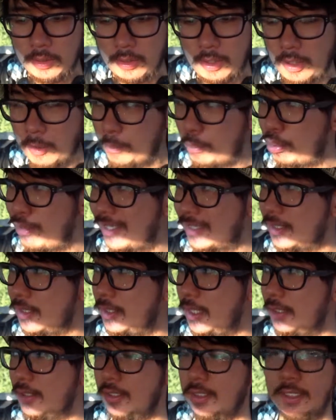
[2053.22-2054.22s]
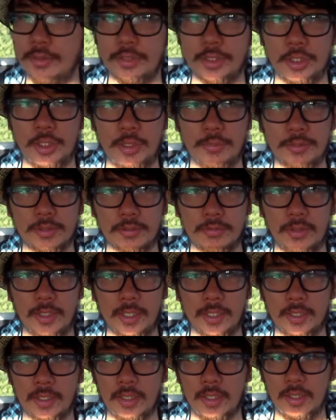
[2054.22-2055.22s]
unprecedented in terms of
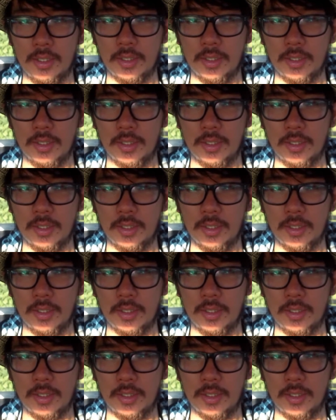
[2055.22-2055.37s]
like